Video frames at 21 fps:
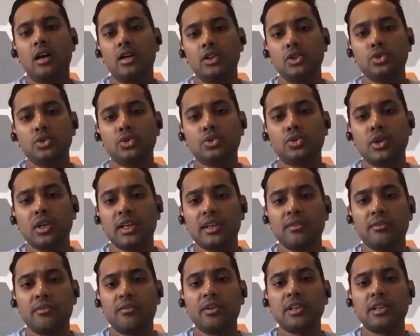
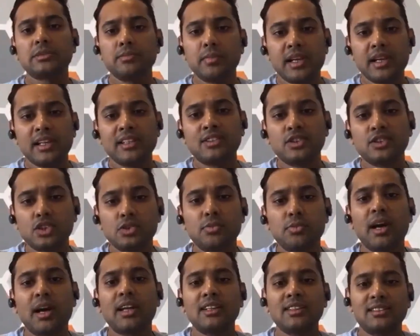usually which medicine
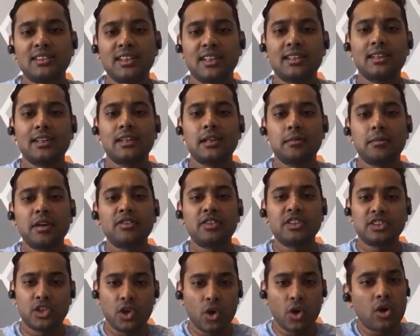you buy is dictated by
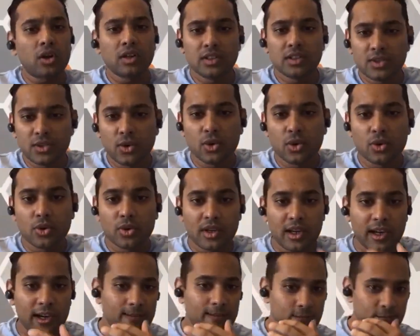which doctor you go to,
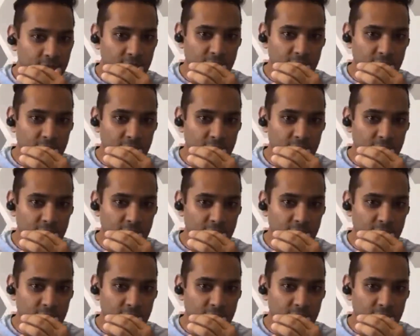right?